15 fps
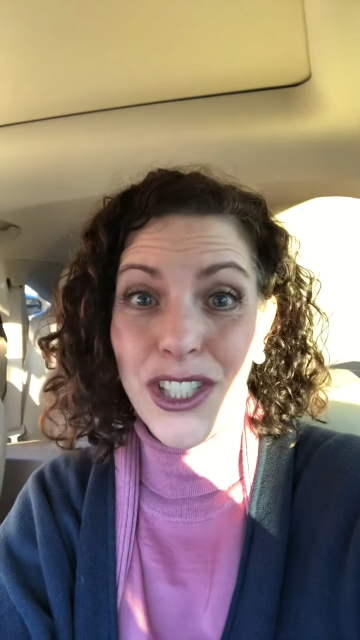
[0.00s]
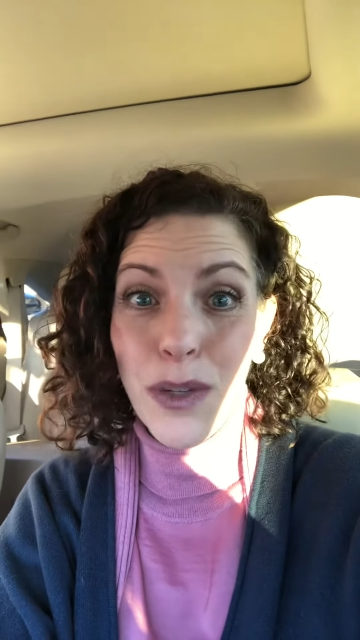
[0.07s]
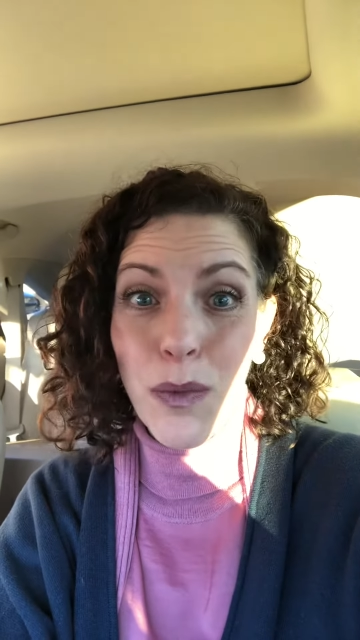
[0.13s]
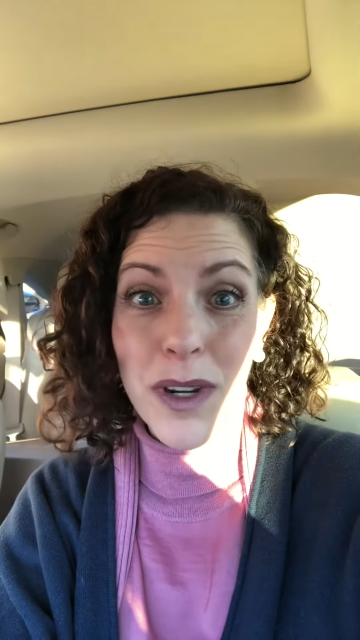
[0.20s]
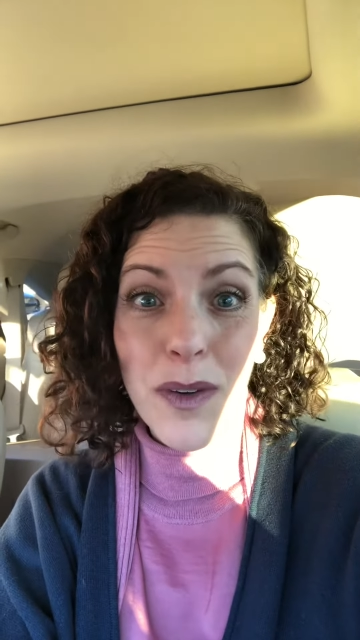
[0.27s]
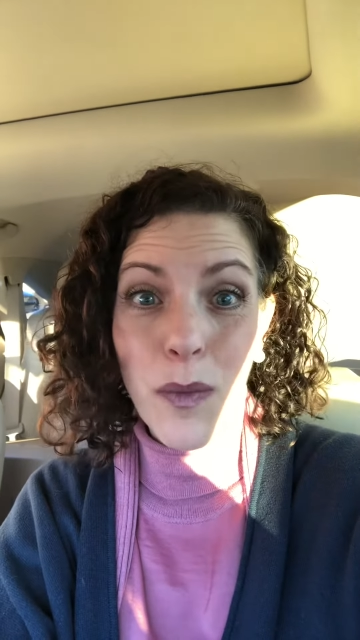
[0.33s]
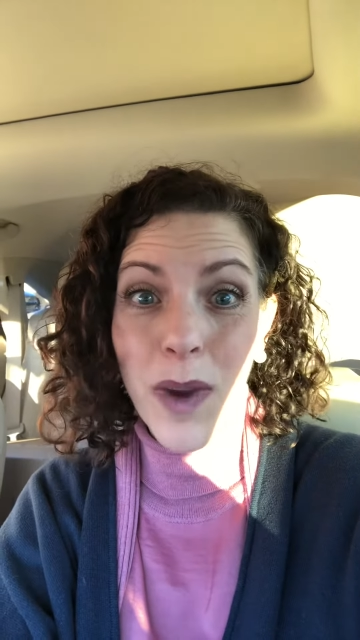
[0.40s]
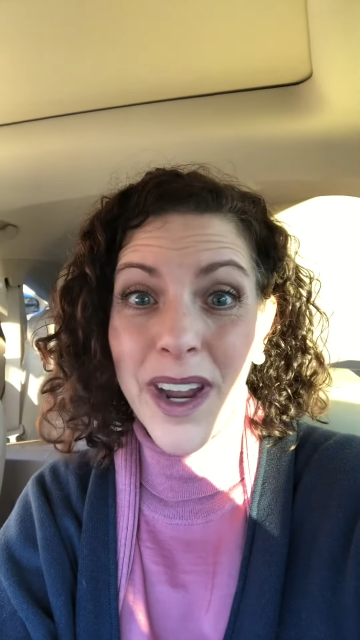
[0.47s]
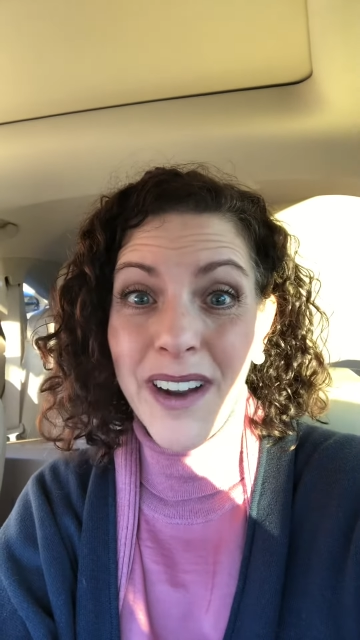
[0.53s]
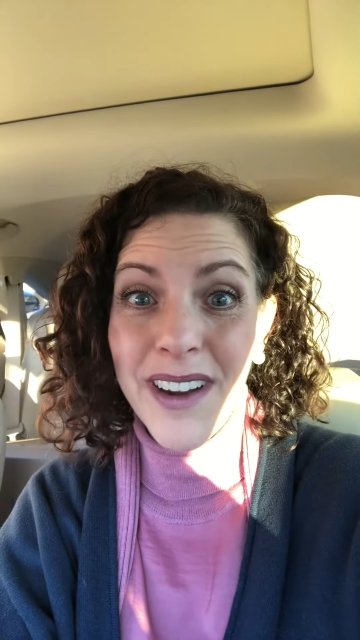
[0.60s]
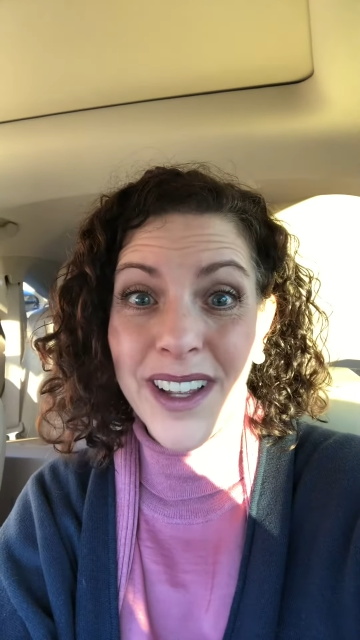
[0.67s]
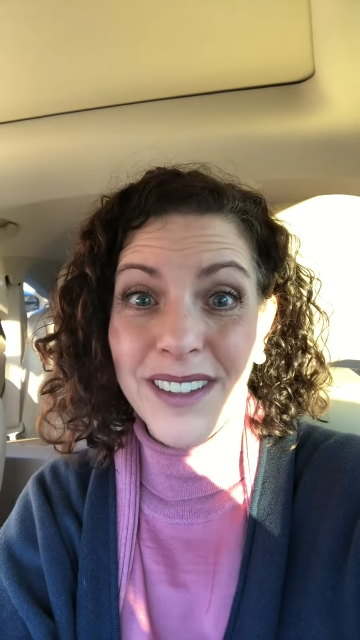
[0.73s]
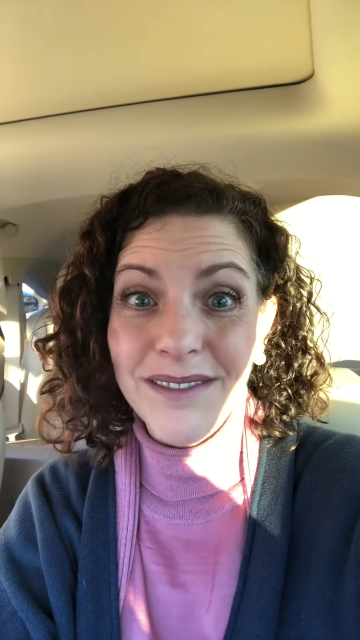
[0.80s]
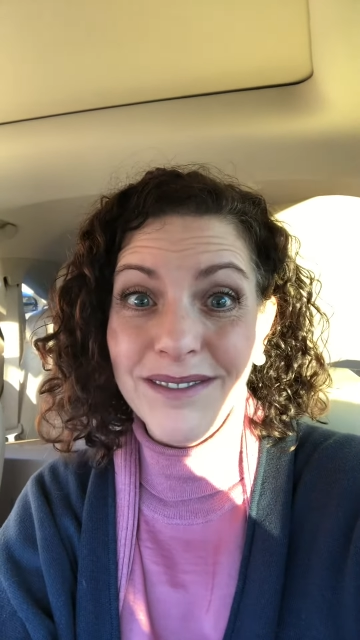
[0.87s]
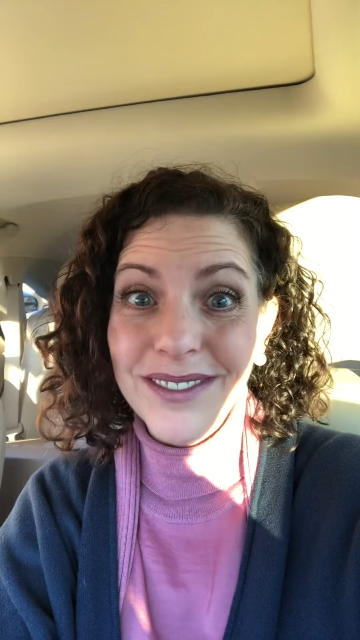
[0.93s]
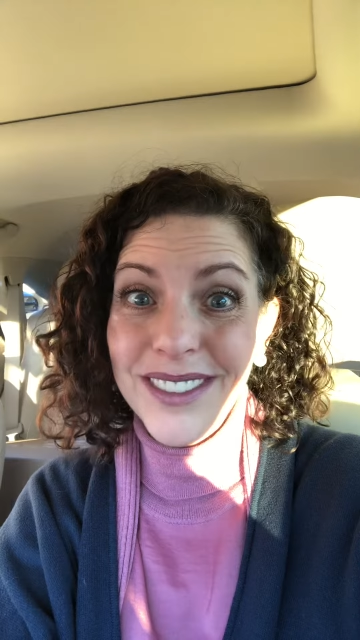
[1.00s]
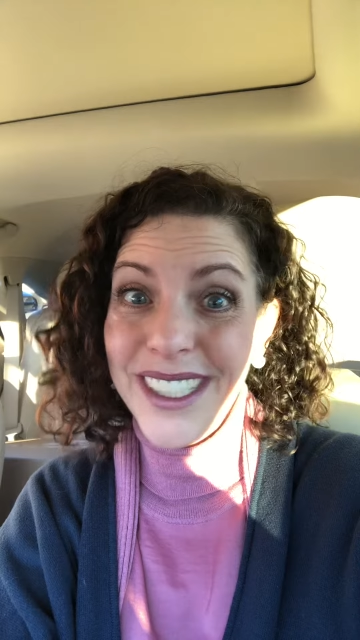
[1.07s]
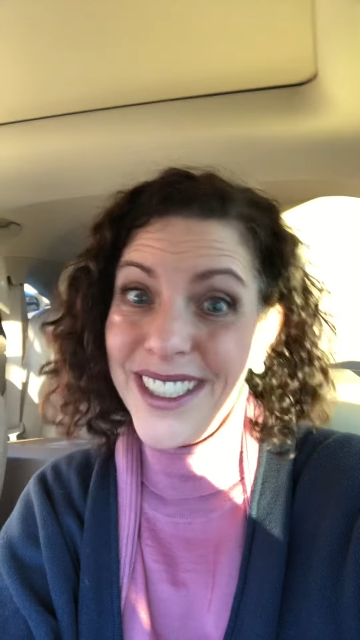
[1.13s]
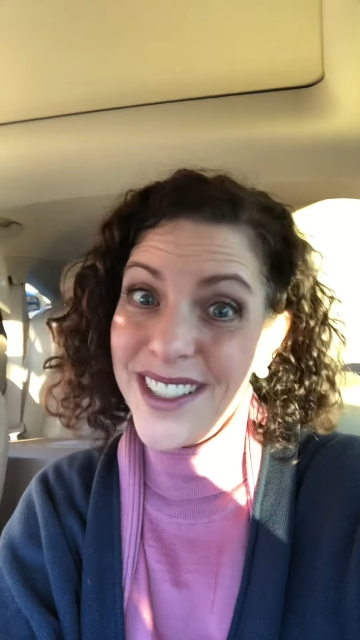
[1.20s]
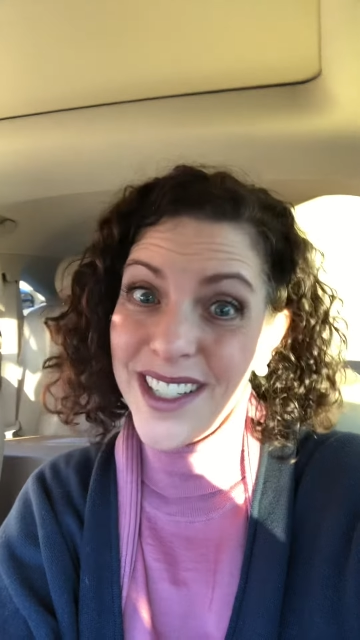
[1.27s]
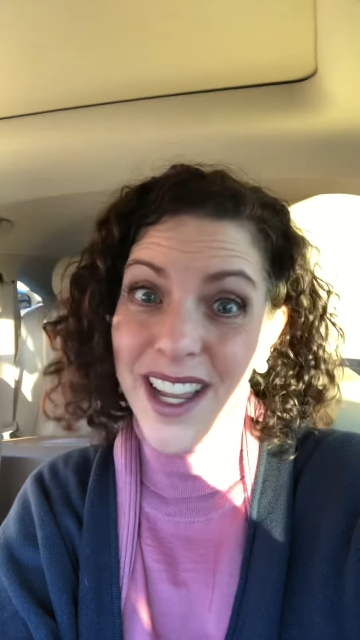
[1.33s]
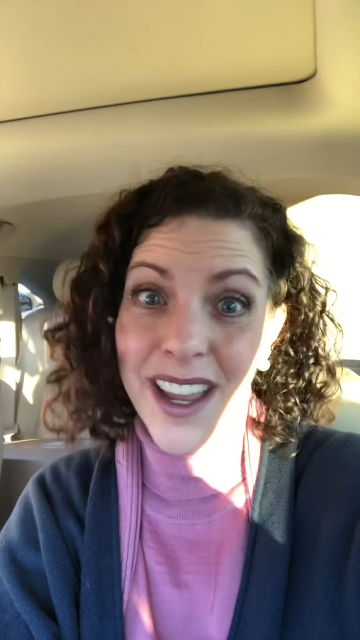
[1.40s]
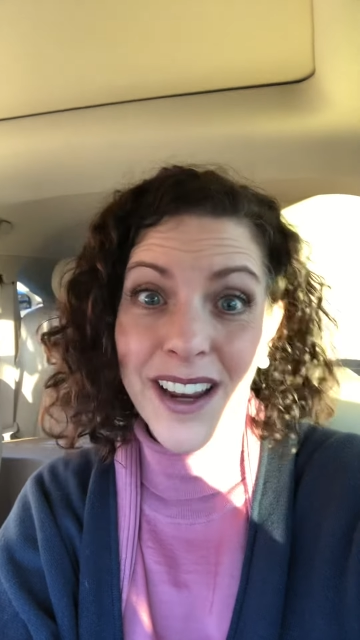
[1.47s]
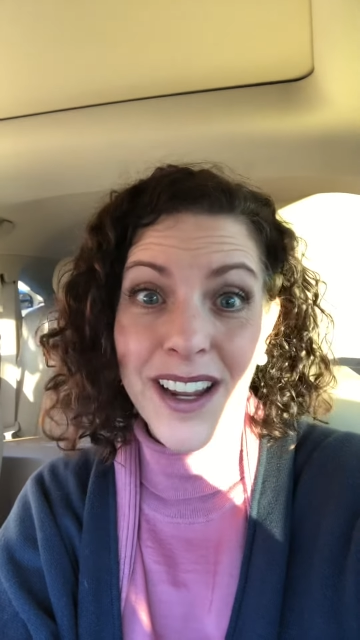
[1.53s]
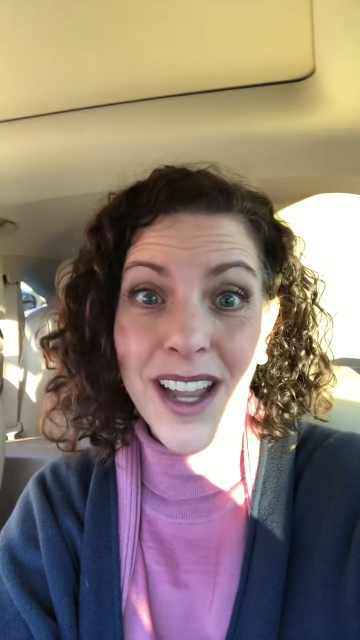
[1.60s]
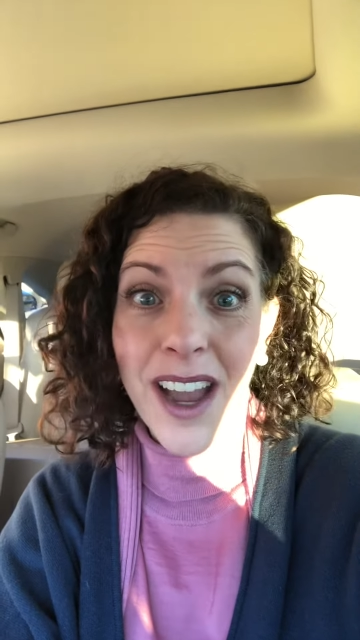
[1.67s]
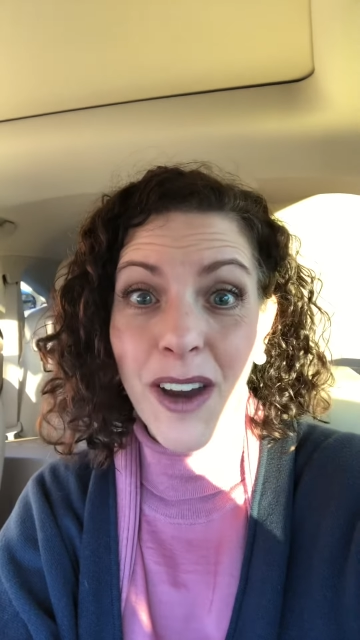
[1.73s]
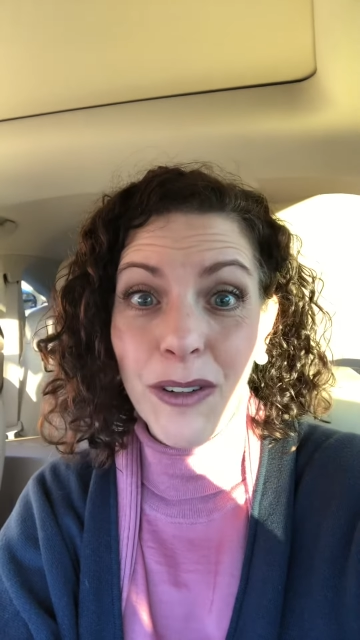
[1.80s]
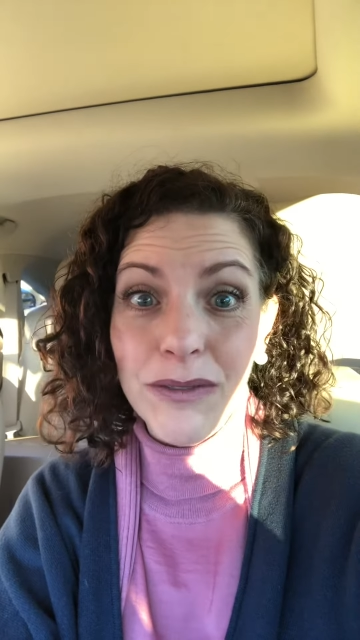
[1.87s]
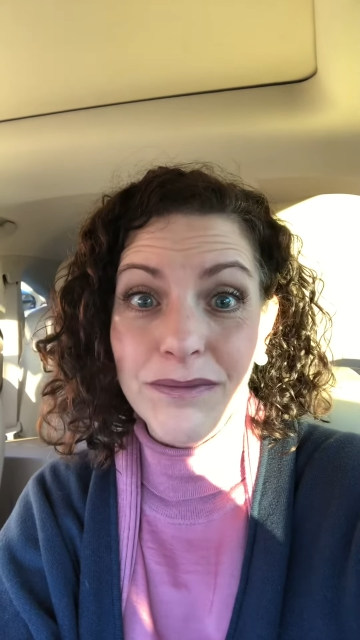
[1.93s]
wouldn't wear it. It's gotta
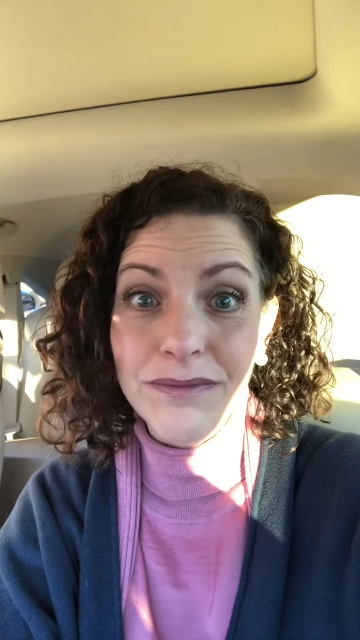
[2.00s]
go.